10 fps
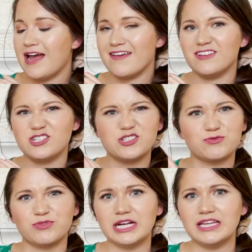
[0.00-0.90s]
and then just
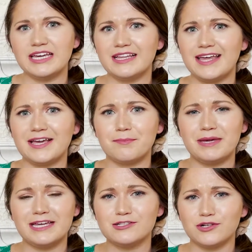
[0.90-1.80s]
really like
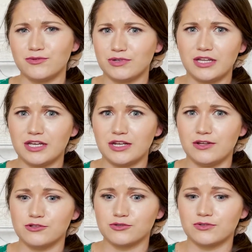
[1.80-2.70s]
pinks are a really good
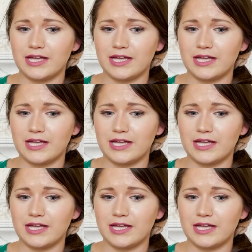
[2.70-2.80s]
neutral.